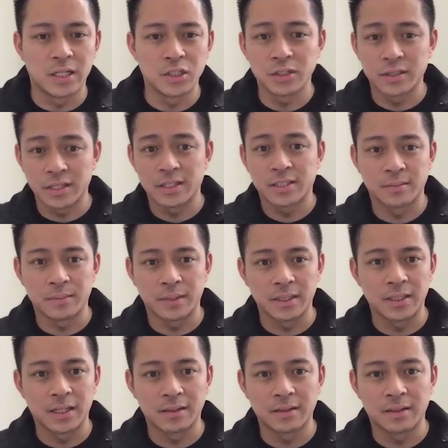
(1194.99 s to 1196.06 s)
you said
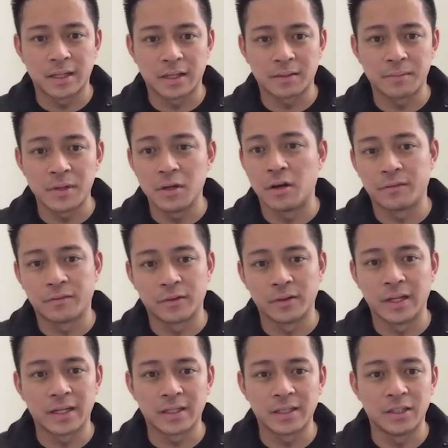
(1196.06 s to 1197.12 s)
something that ticked me off or
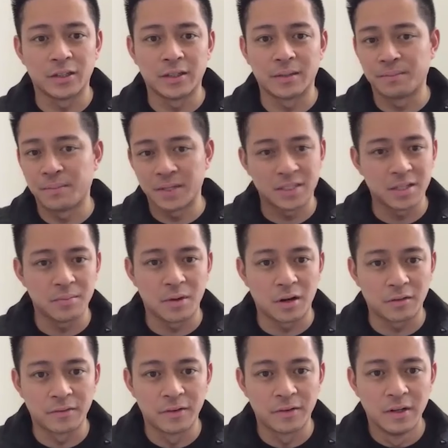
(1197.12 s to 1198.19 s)
like you know that pissed them off